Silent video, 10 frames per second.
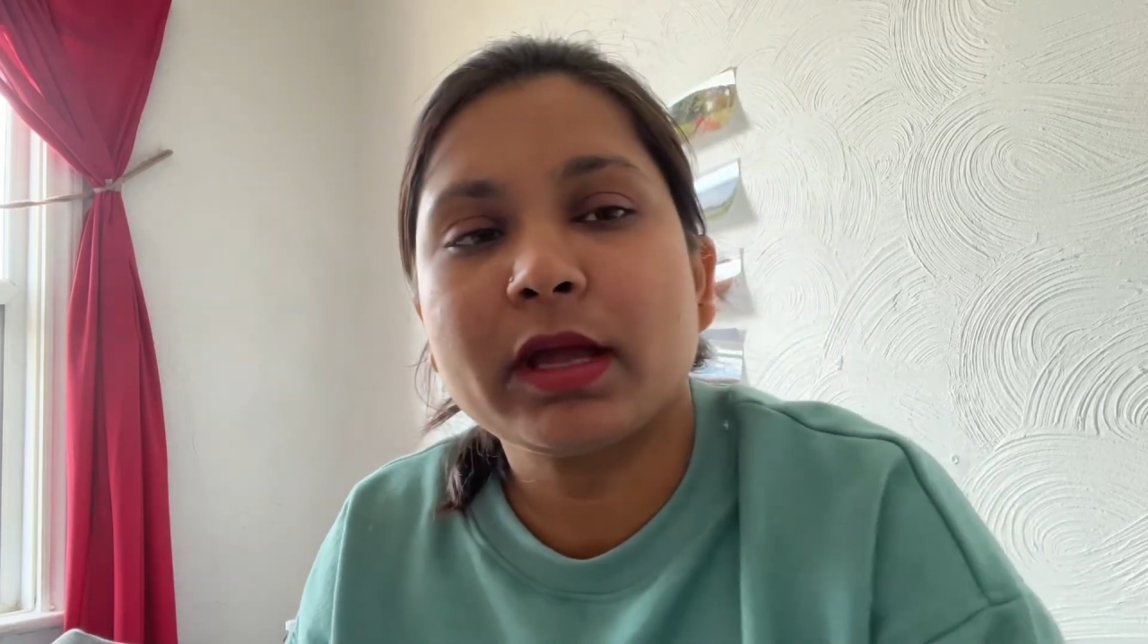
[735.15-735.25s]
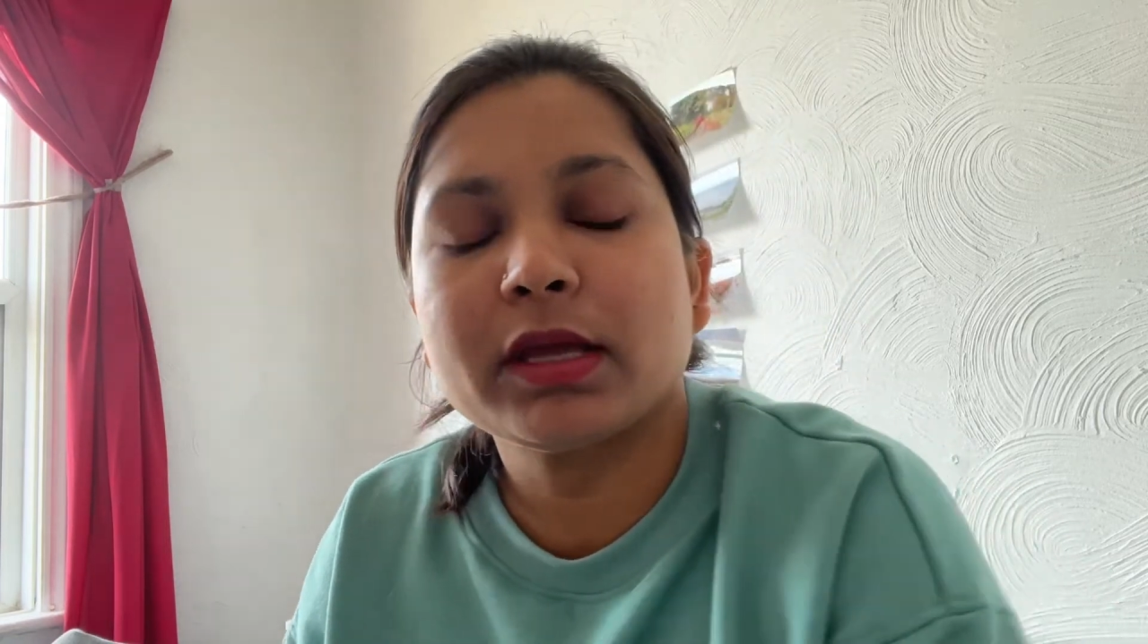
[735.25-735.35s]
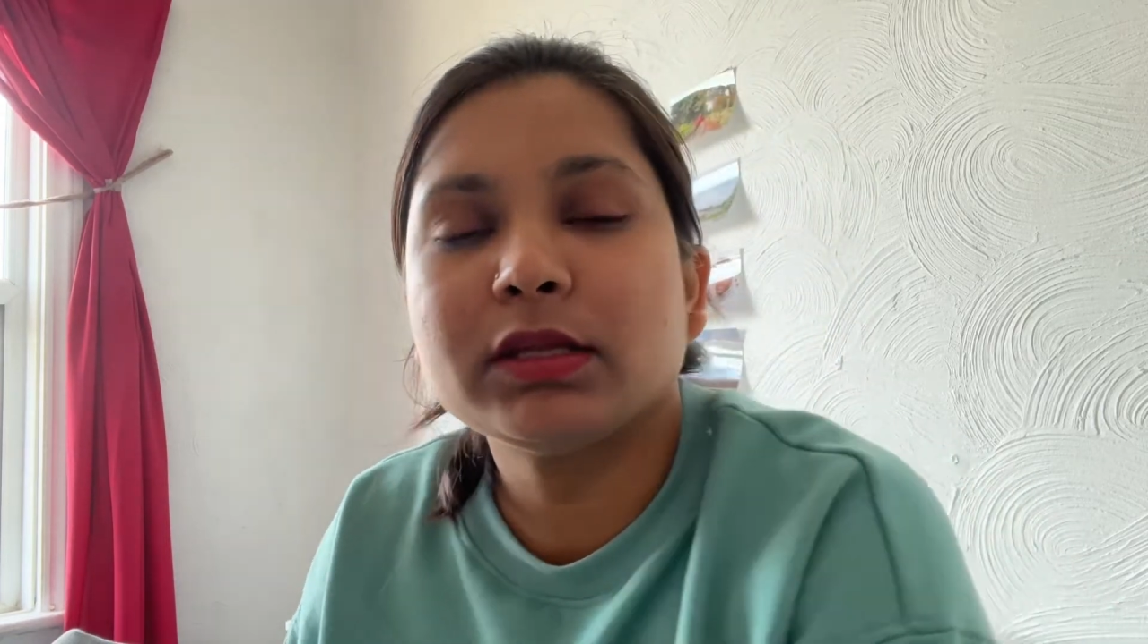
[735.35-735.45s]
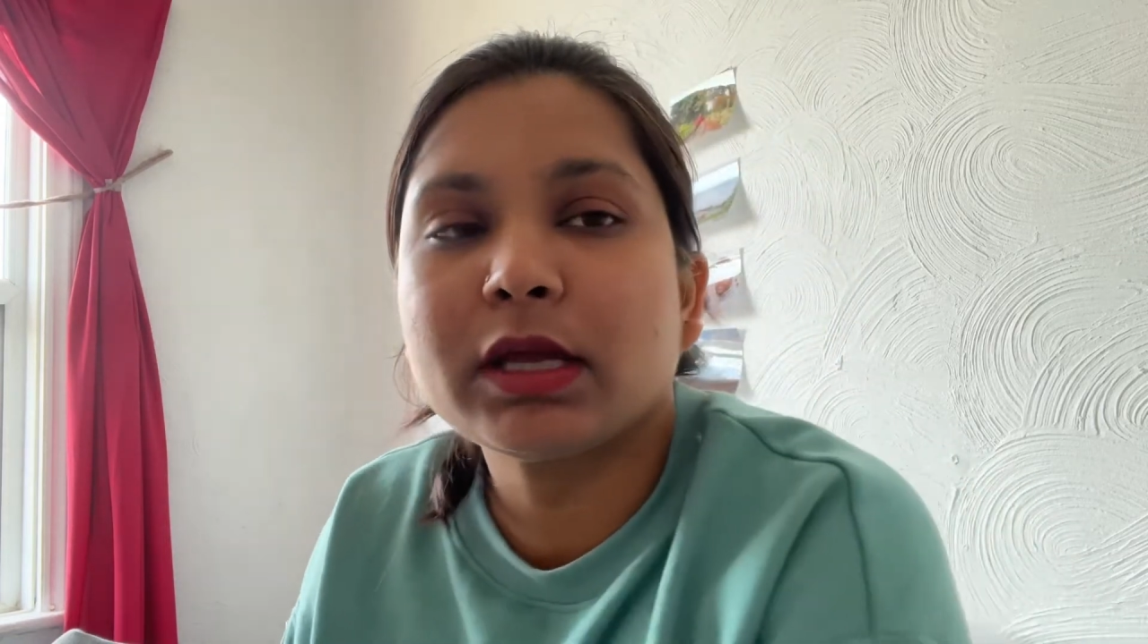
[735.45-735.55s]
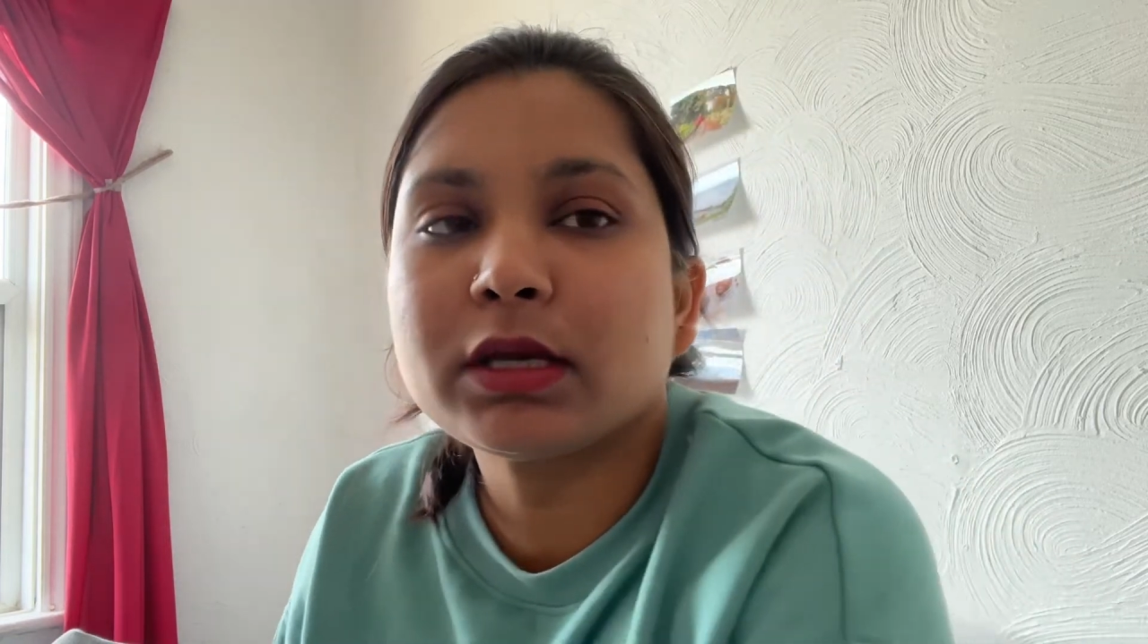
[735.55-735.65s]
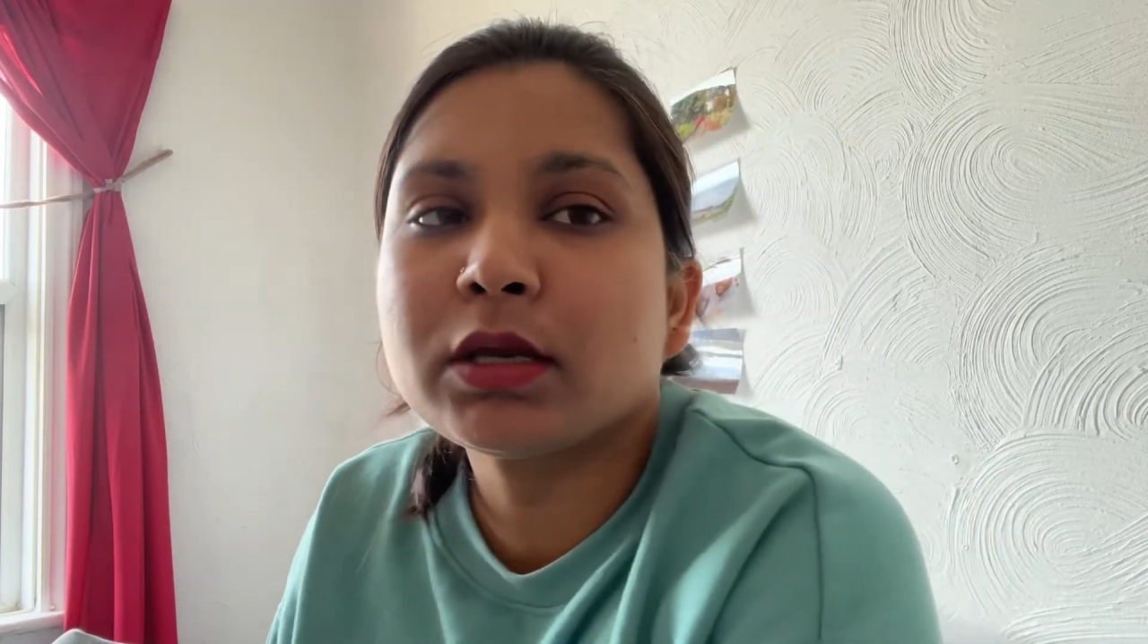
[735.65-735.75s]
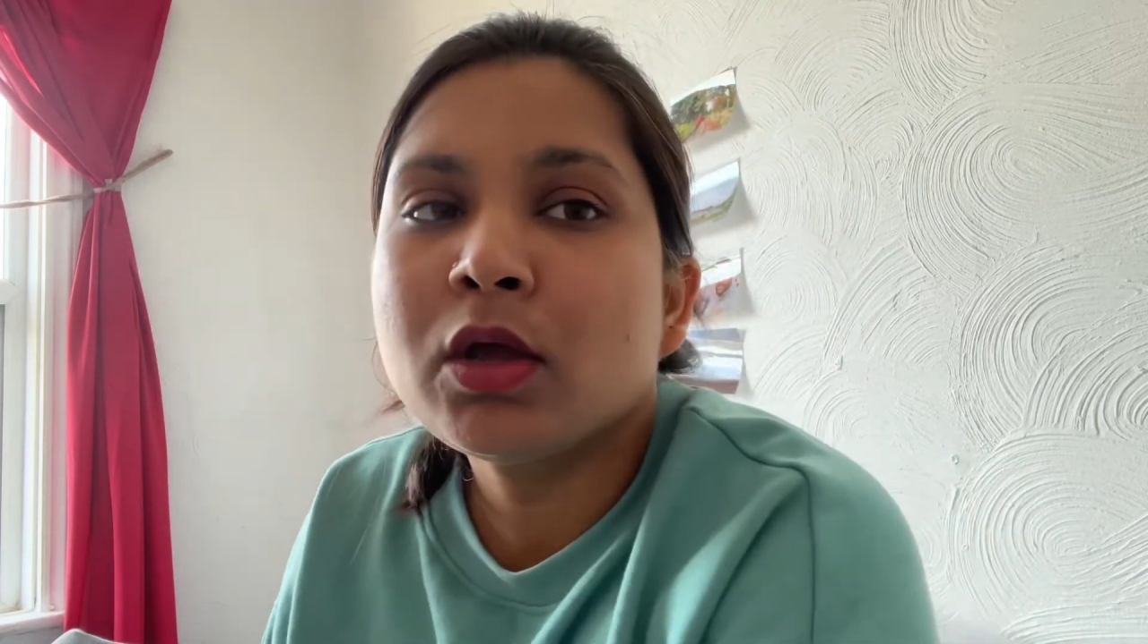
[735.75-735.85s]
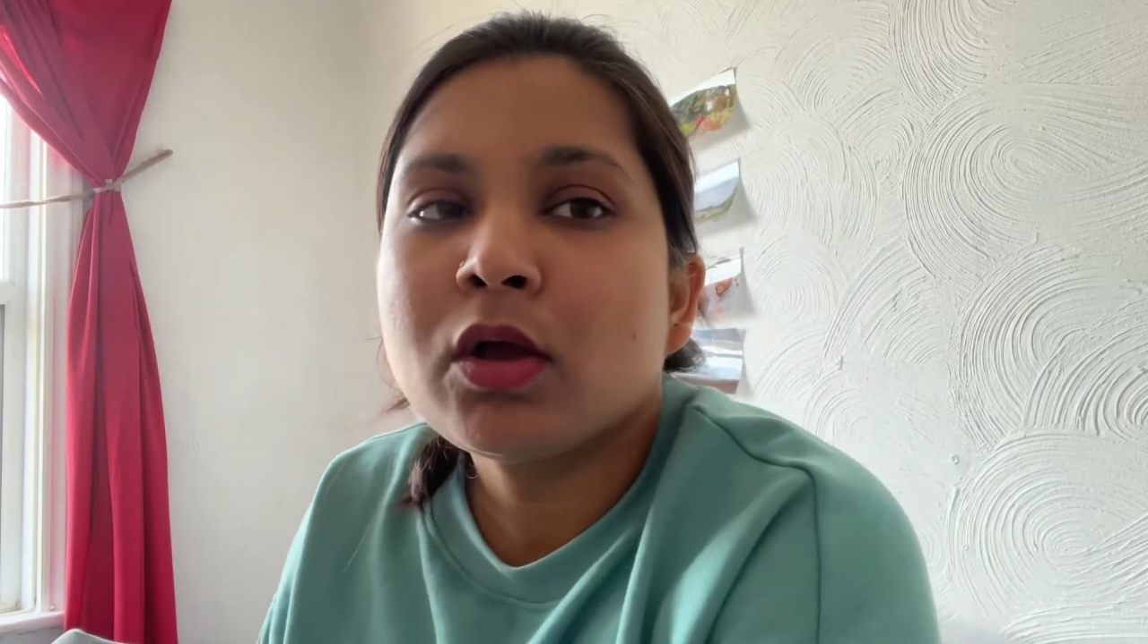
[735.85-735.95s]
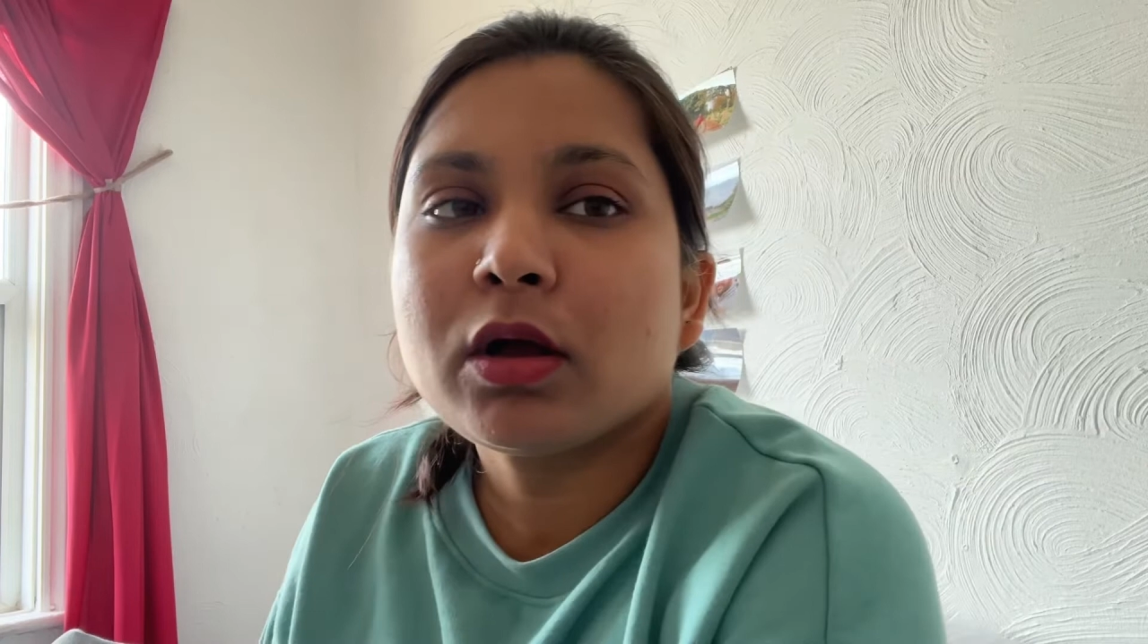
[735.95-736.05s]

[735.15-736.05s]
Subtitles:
And then